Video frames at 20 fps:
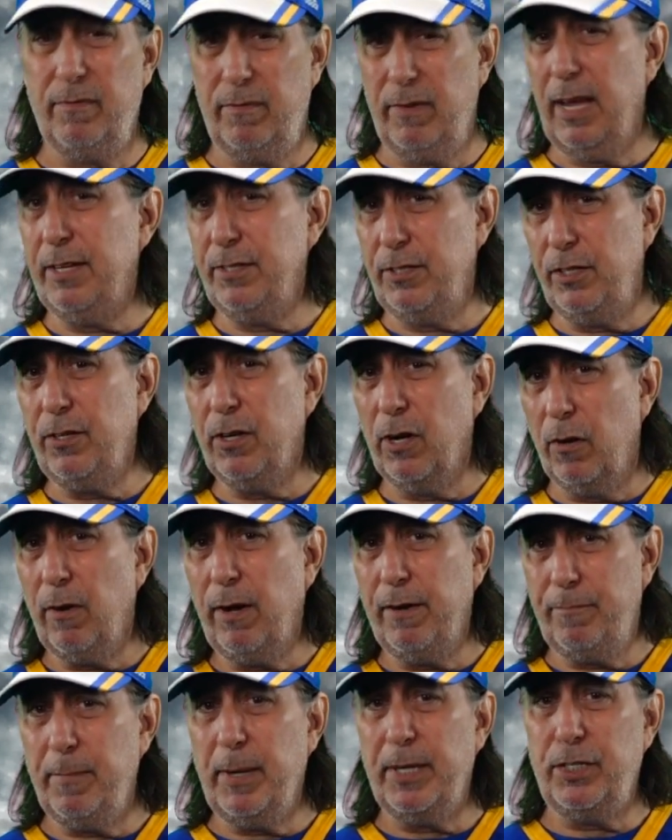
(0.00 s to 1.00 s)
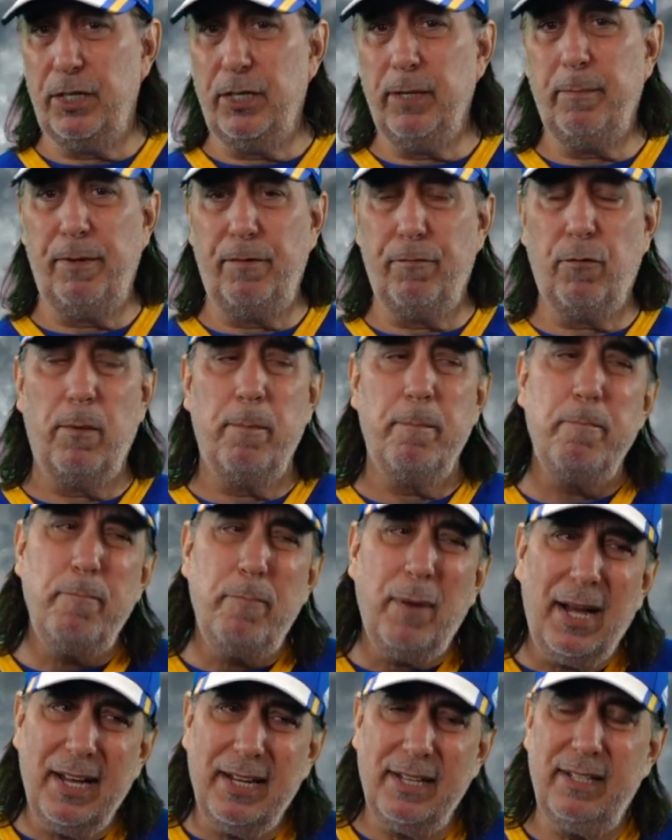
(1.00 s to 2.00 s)
As you know, I've mentioned it before,
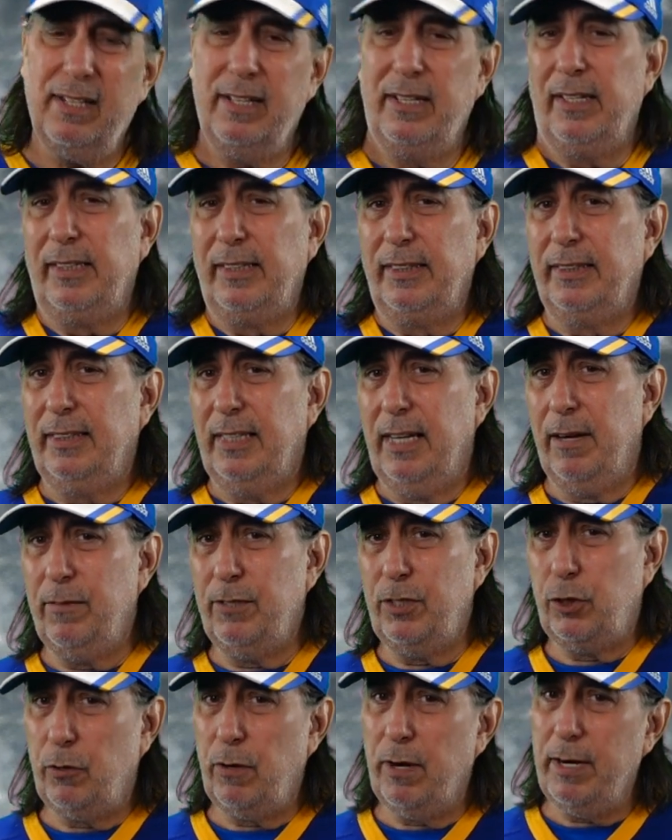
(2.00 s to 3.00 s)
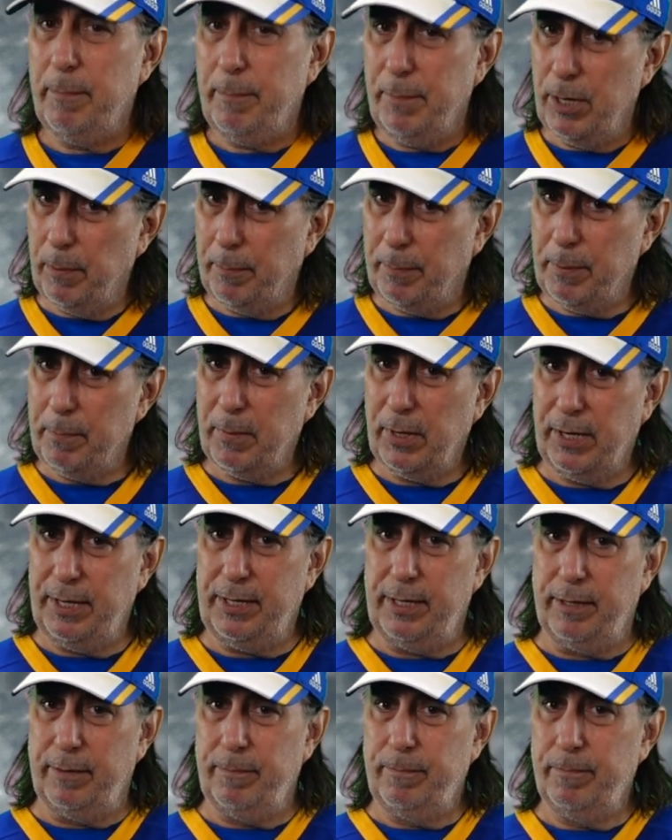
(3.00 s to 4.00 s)
but I was trying to be
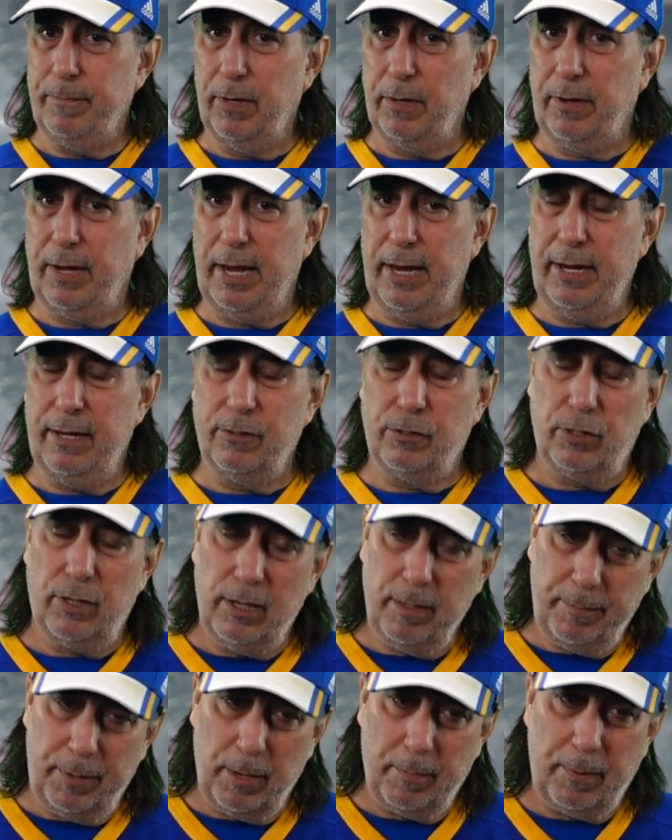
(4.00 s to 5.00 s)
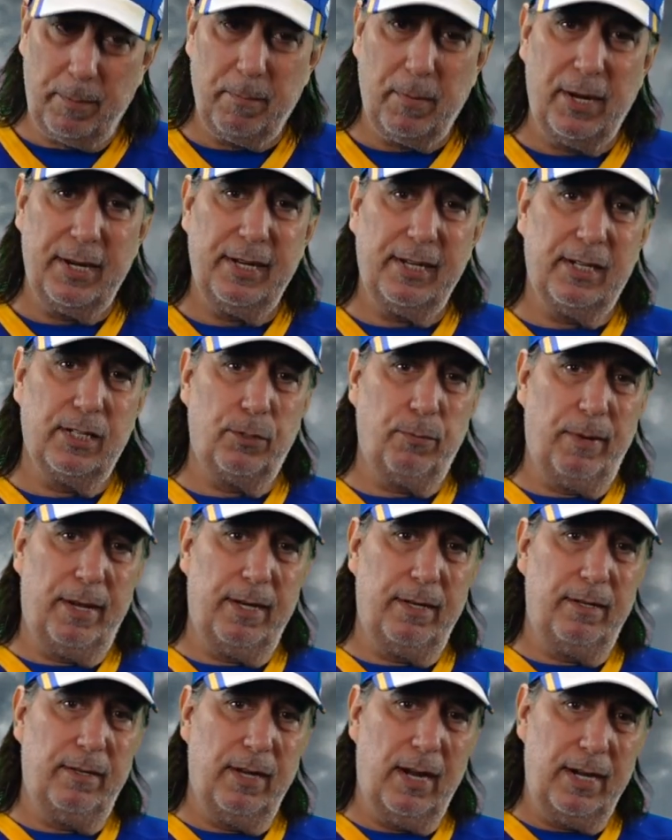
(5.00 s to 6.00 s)
open-minded, okay? I'm trying to be open-minded because we
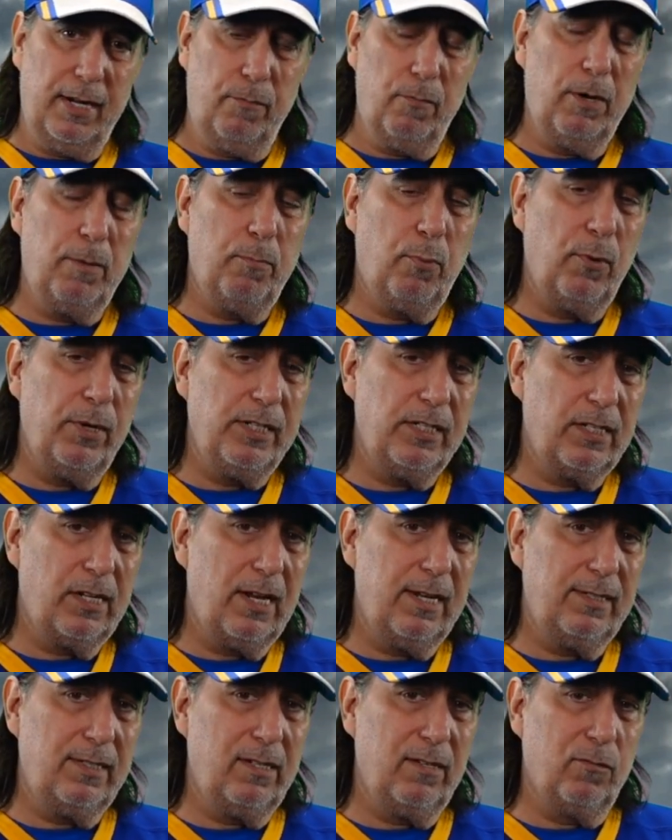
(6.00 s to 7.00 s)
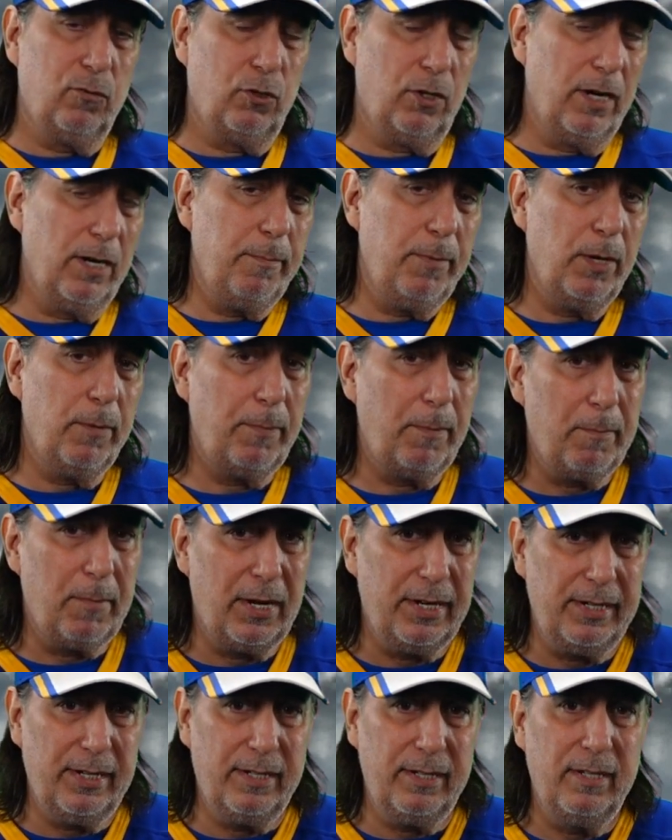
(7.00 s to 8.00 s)
had 91 points last year. I'm trying to be
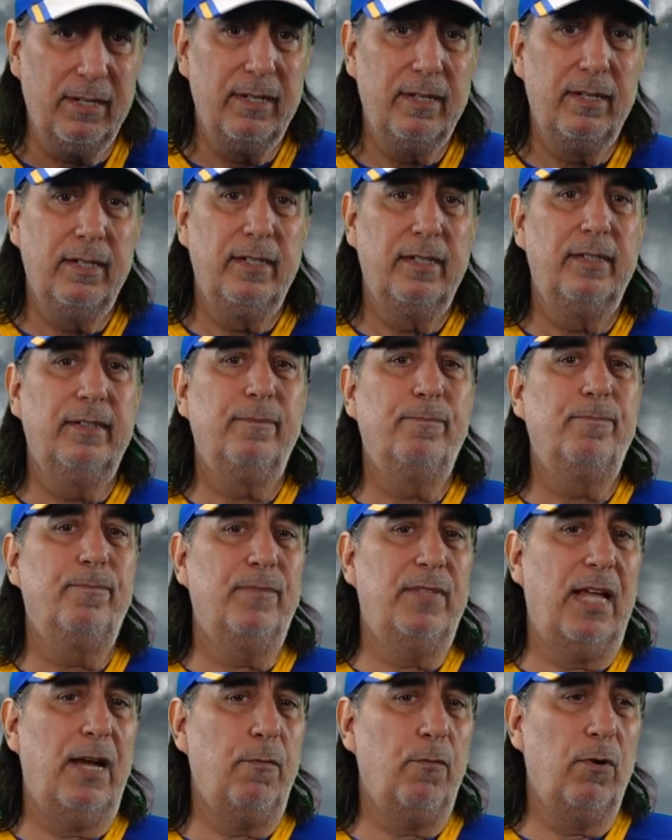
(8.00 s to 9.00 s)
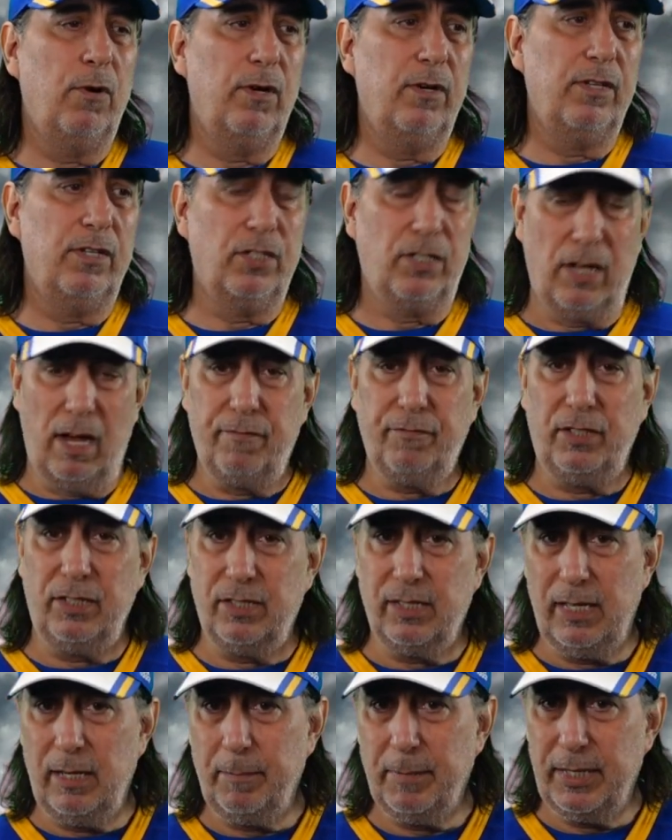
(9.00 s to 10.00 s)
open-minded that we're the
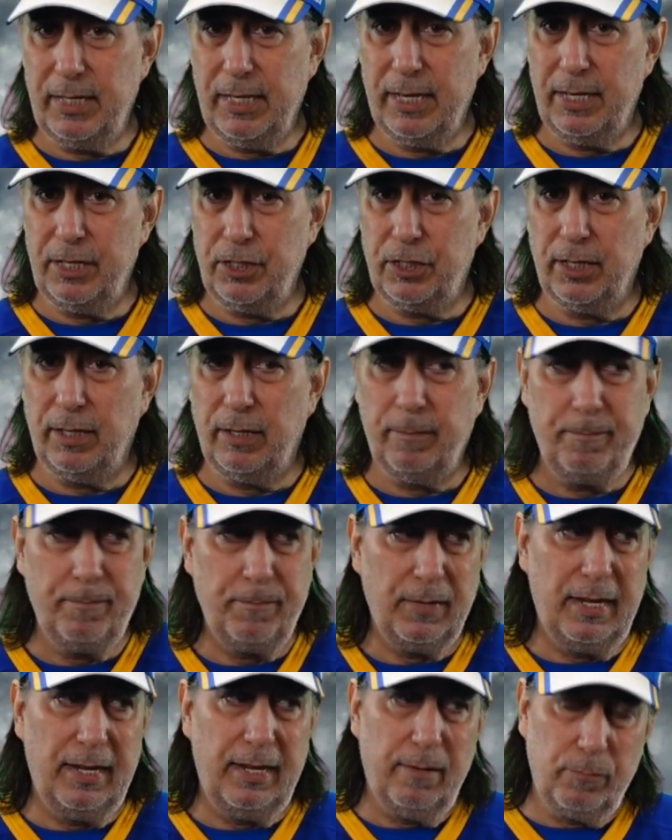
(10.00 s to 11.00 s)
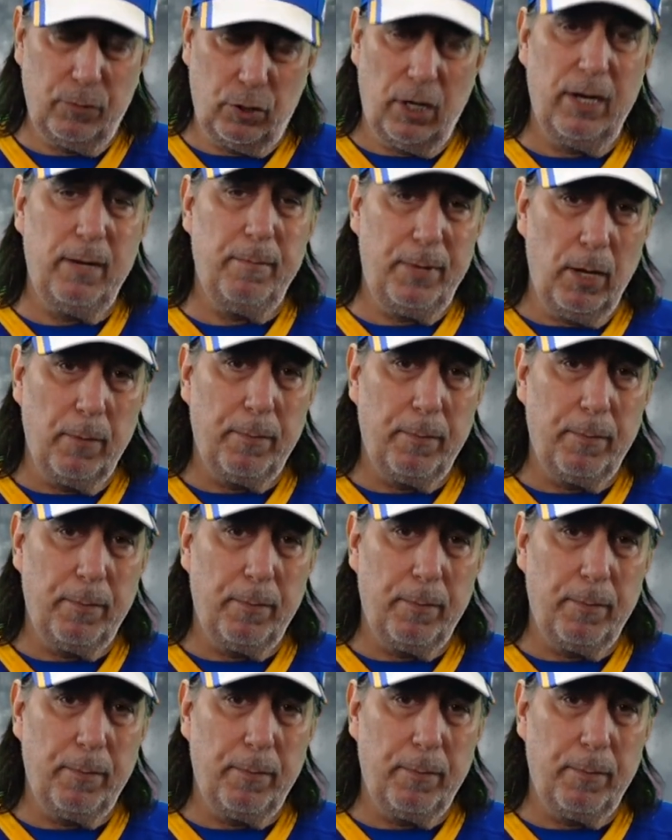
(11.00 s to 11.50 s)
softest team in the NHL, and I'm trying to be